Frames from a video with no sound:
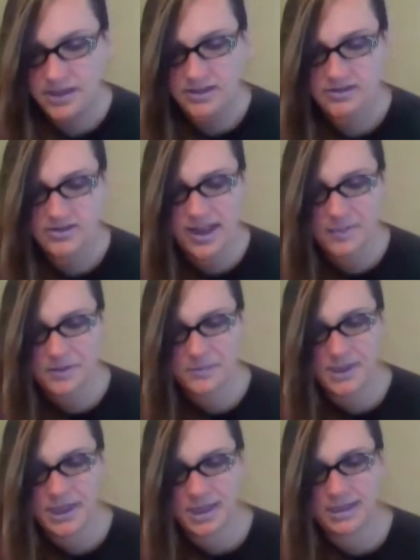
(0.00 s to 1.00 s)
A stabbing
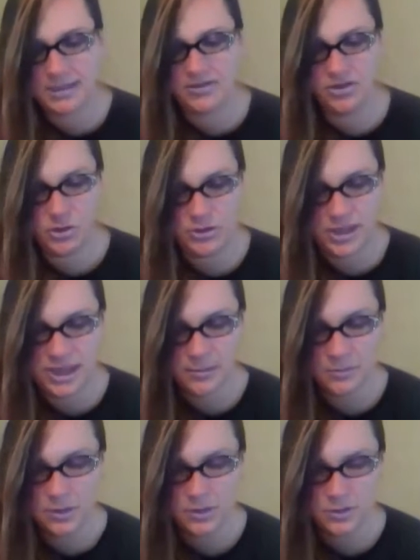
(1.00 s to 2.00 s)
pain told
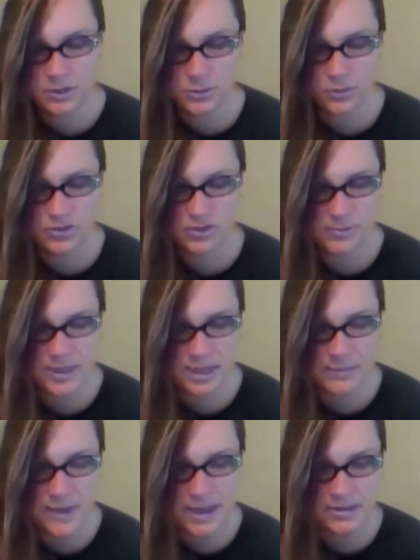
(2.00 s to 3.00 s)
Em there was something
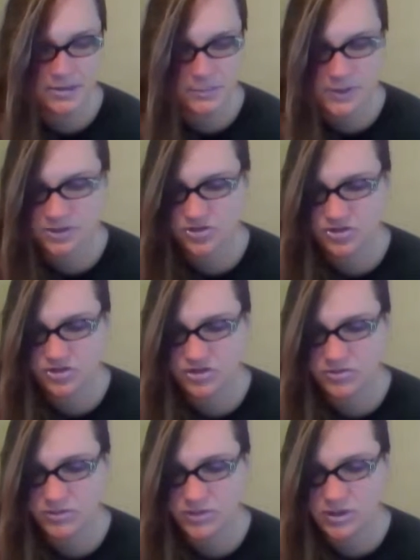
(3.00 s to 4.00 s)
about the
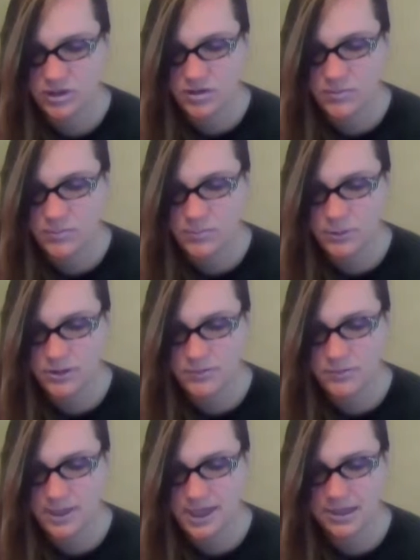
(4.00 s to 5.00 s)
picture, but the
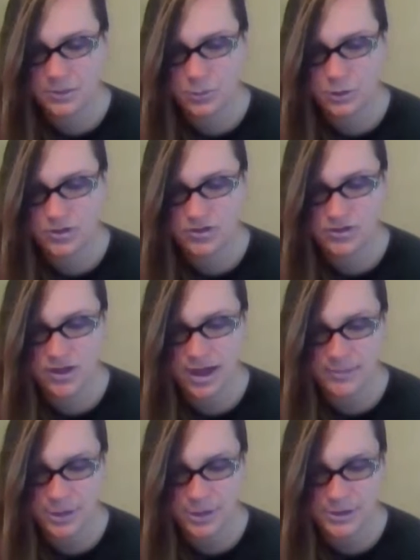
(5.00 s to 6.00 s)
pain wouldn't
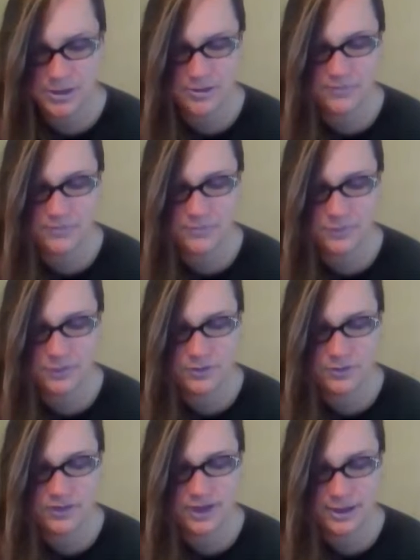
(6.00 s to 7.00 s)
stop long enough for the
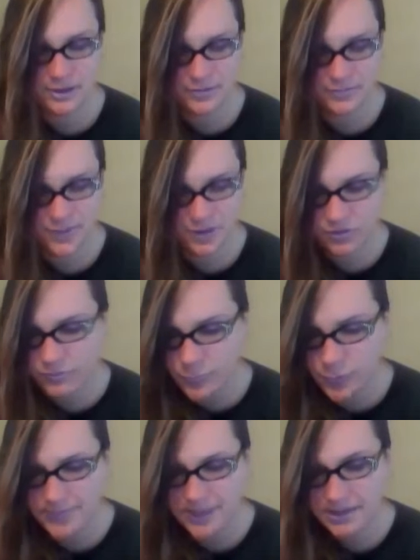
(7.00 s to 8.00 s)
thought to finish
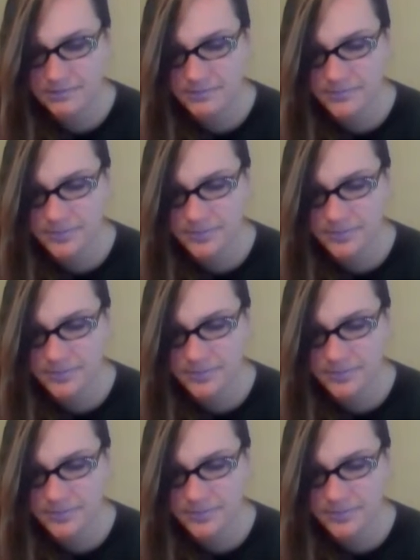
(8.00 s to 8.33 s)
forming.